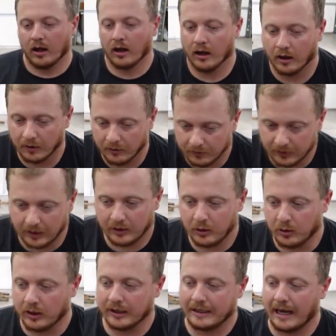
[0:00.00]
And then
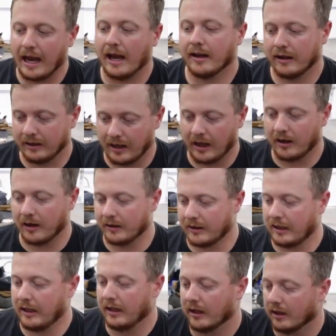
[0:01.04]
you can tighten it down at
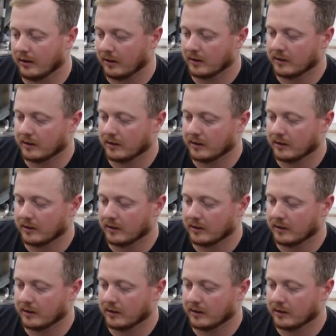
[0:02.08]
the end.